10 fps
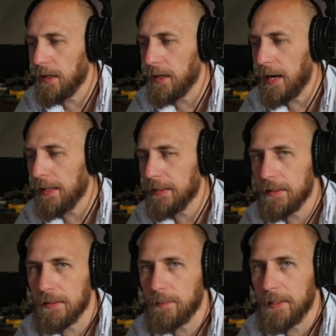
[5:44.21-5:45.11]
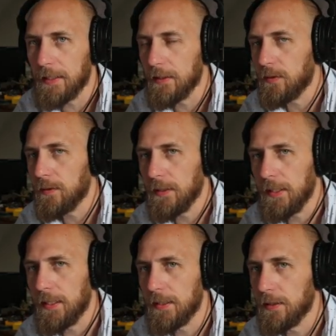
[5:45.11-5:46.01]
I like this because it's really
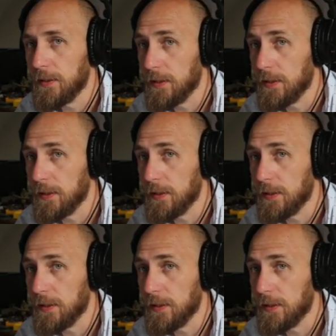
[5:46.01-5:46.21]
easy to